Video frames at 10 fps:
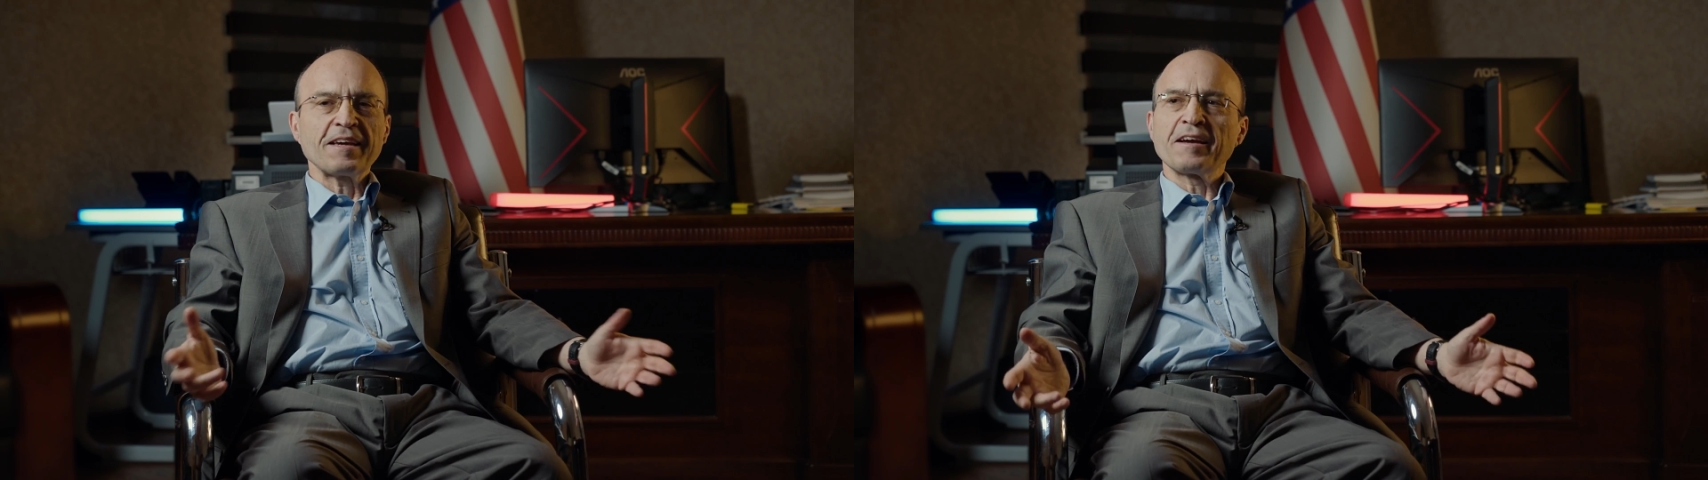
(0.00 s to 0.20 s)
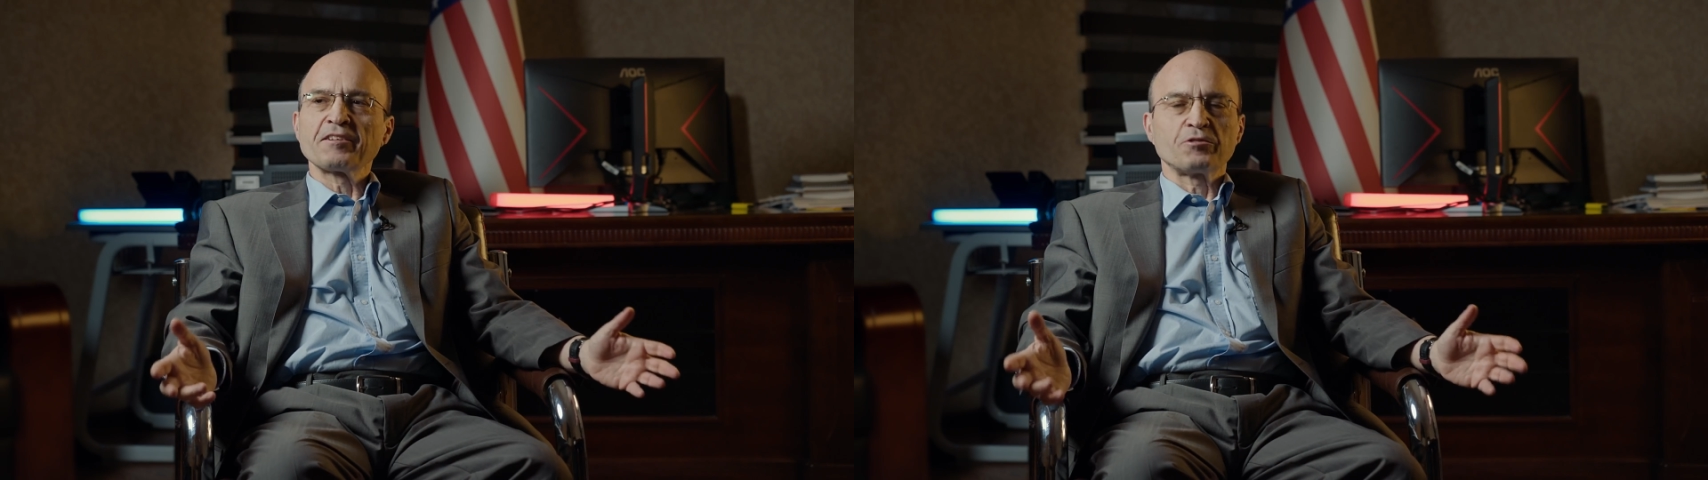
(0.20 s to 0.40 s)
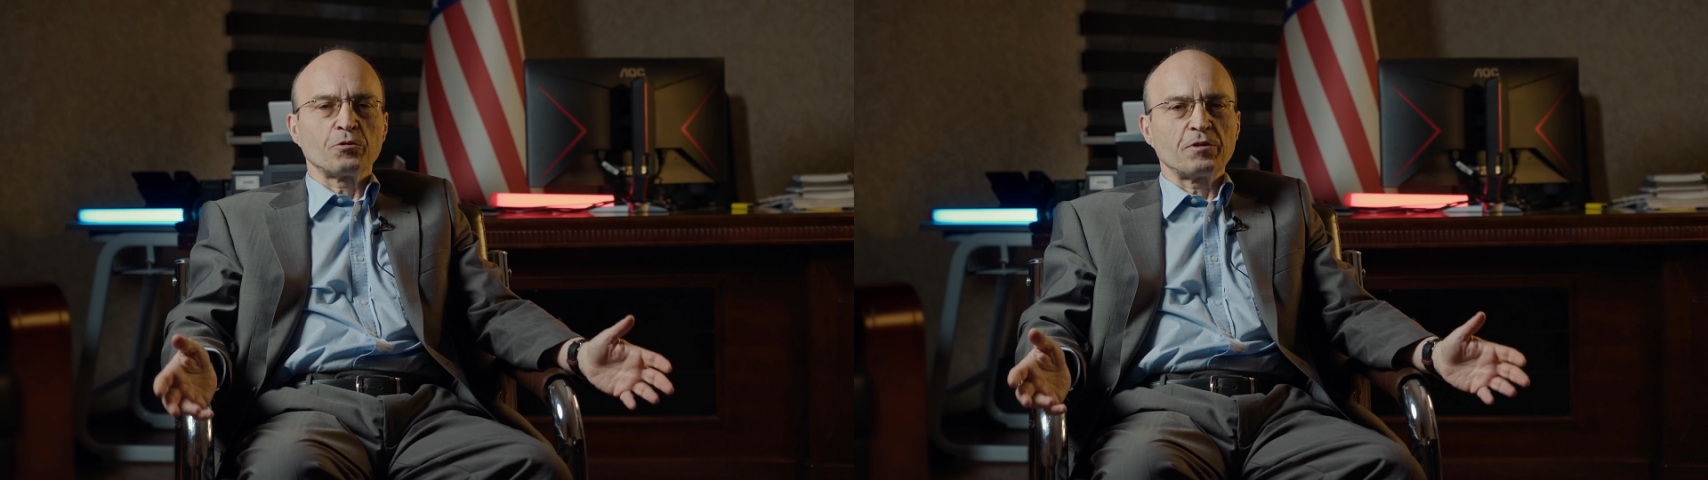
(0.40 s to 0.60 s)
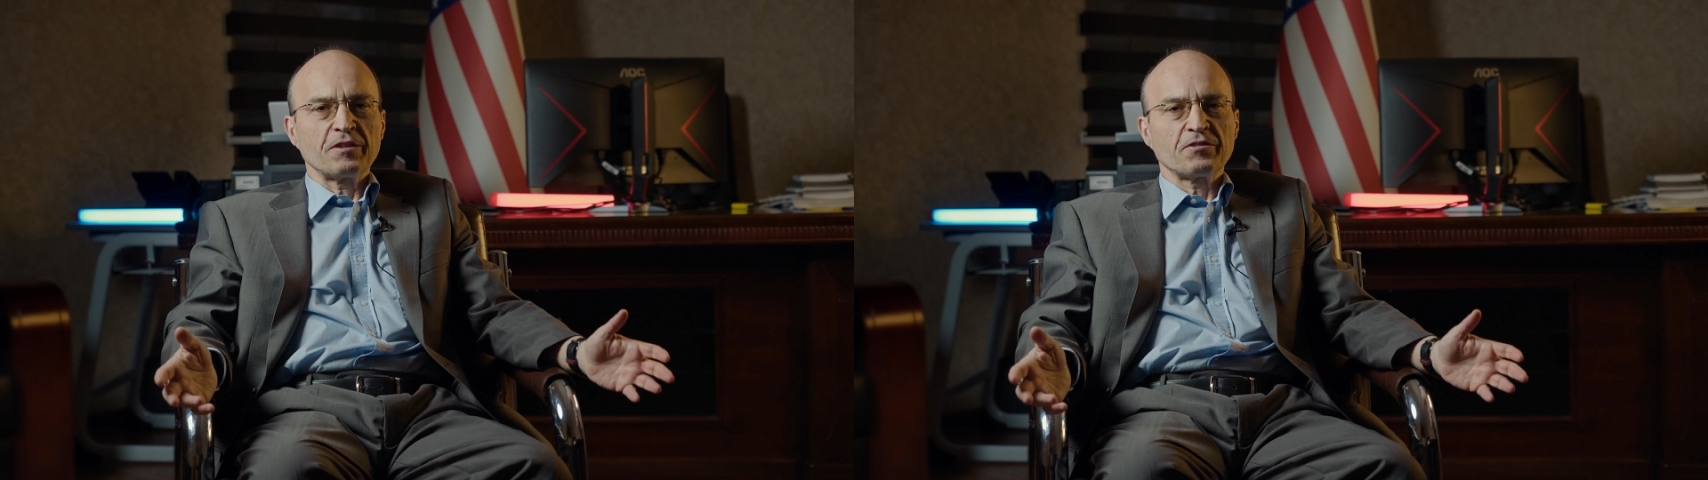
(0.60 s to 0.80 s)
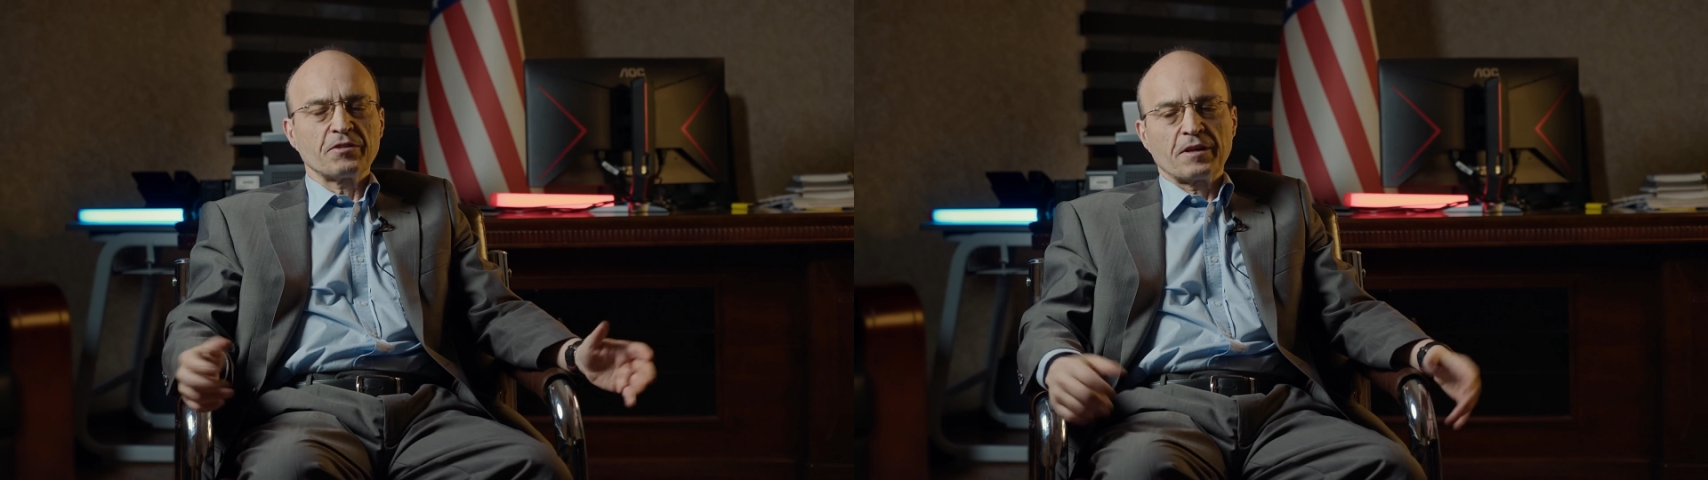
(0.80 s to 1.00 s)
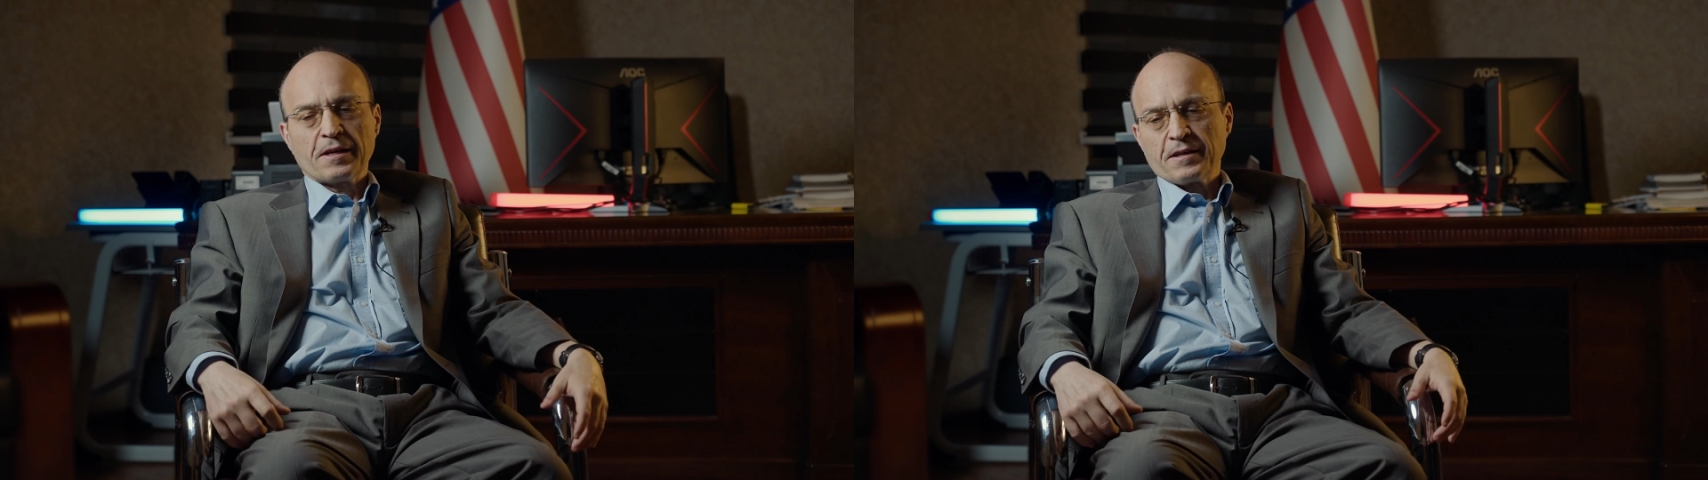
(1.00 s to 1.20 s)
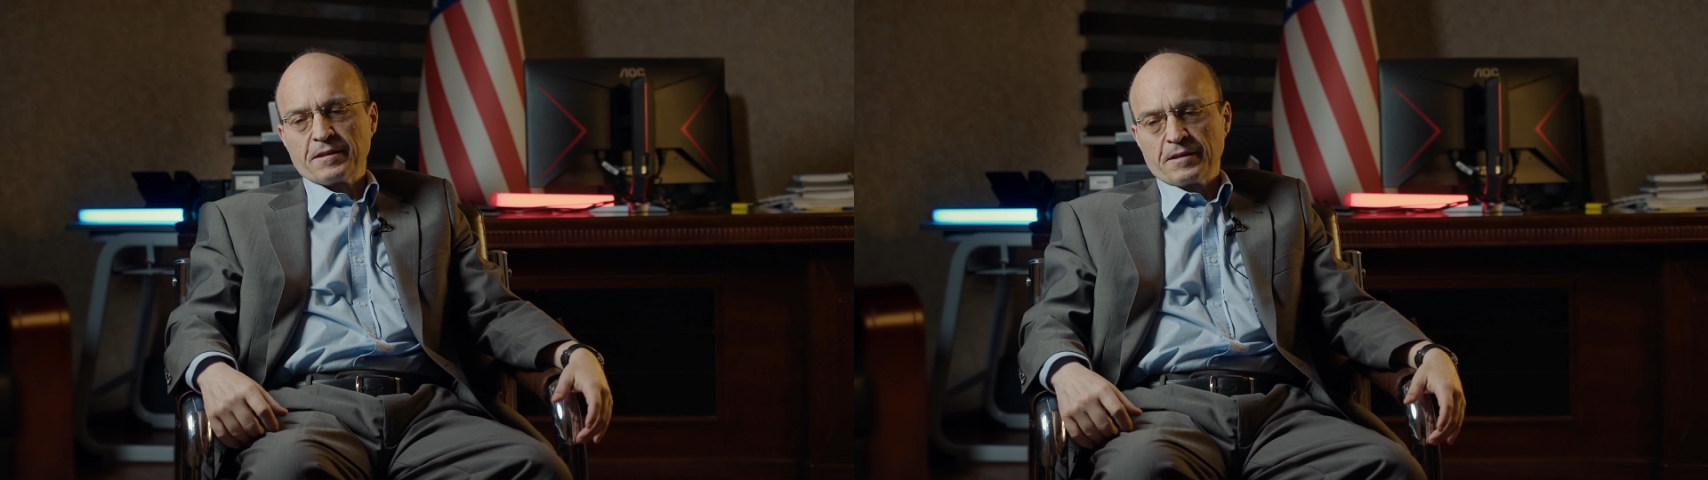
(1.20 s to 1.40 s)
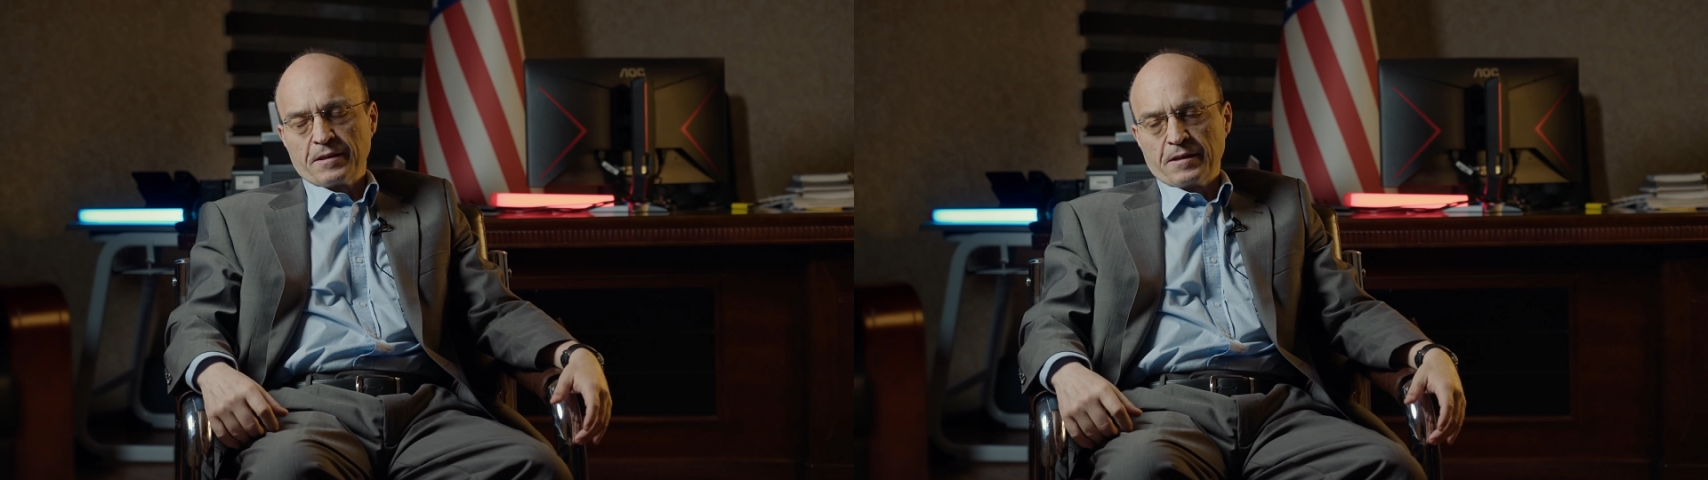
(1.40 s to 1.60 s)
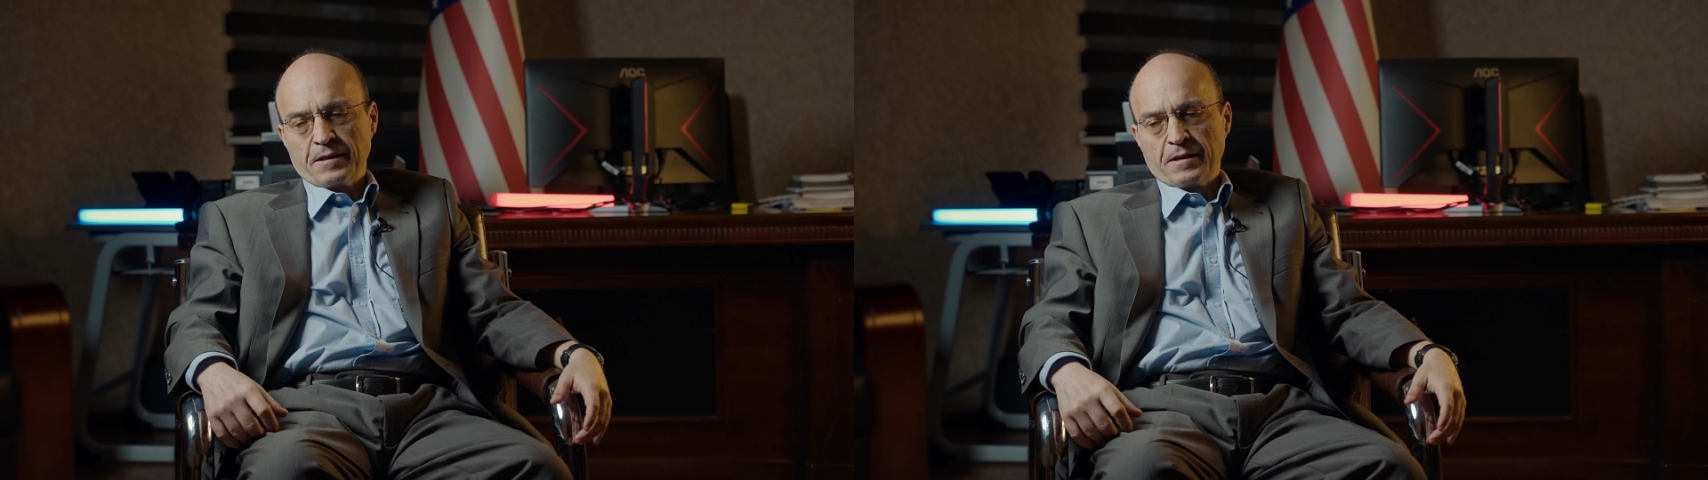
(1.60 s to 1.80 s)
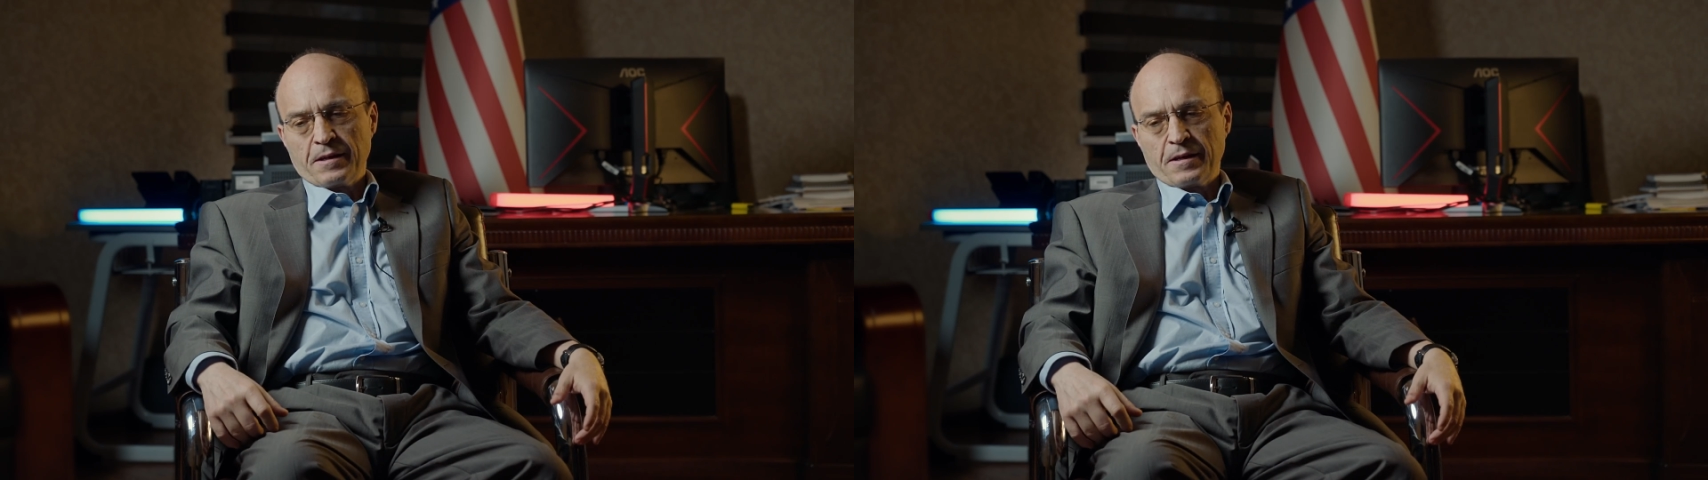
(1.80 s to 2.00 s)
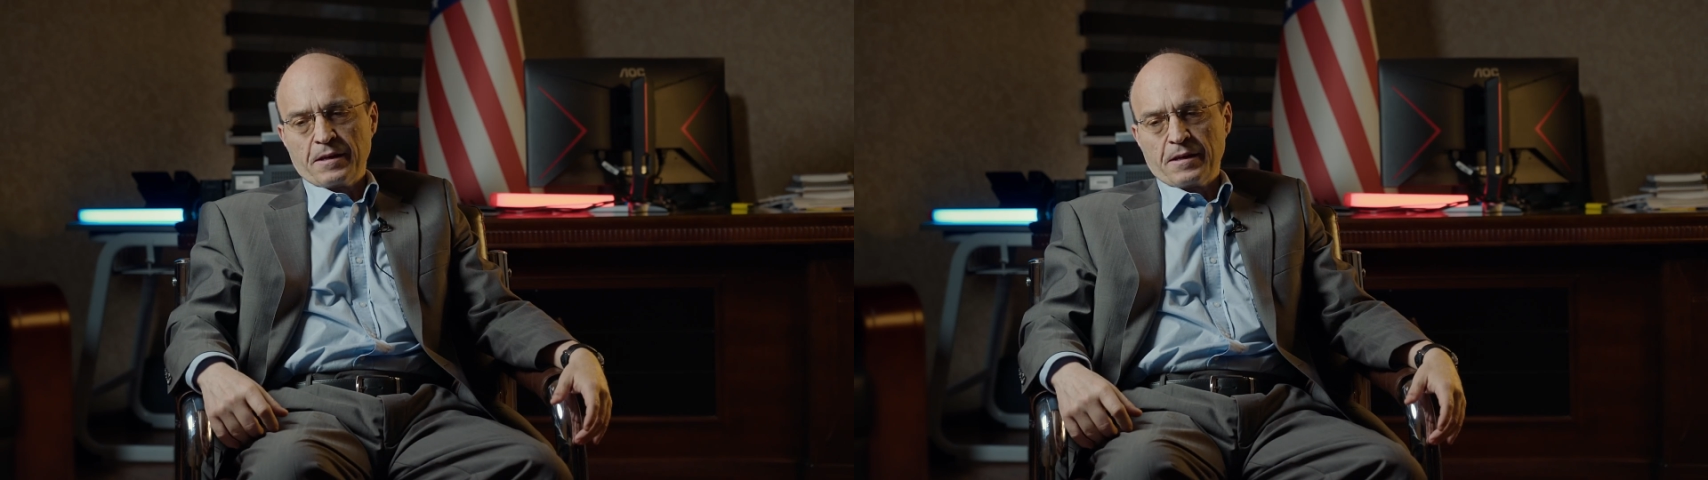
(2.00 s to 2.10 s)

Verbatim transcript: young students and uh,